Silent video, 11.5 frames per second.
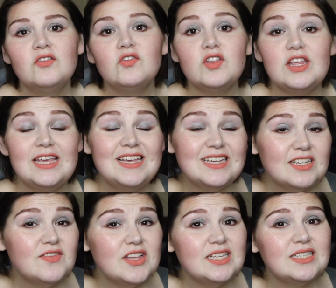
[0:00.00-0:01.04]
For the ease
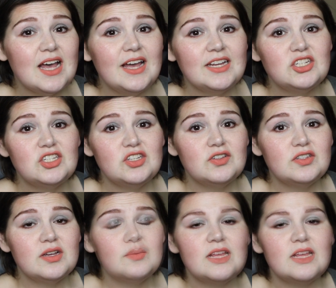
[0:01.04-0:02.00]
of this, I just use an